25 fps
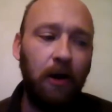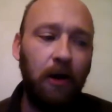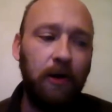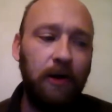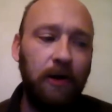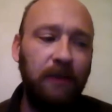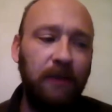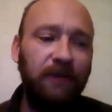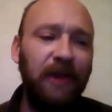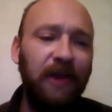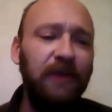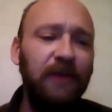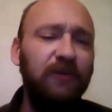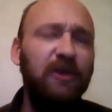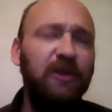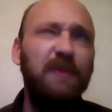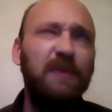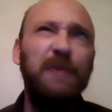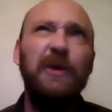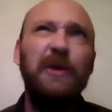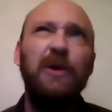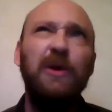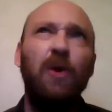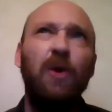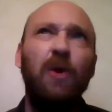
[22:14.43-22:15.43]
It tends to
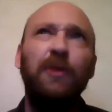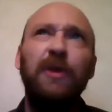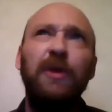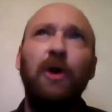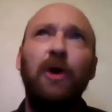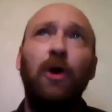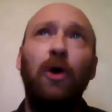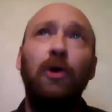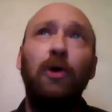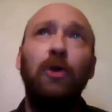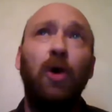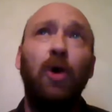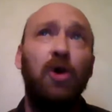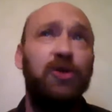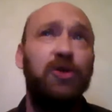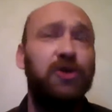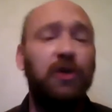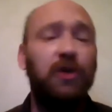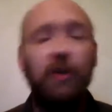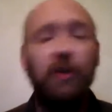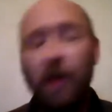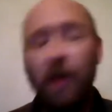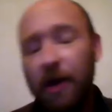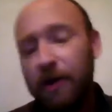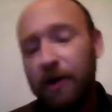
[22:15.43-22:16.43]
be only our larger
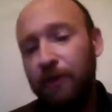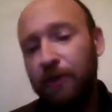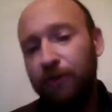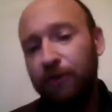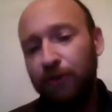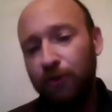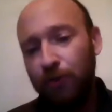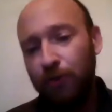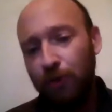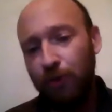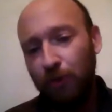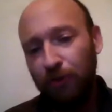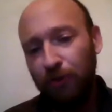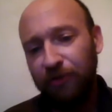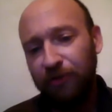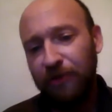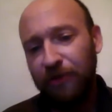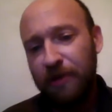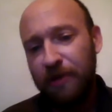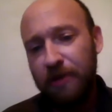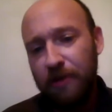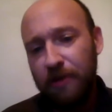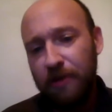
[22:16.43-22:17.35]
clients who use it,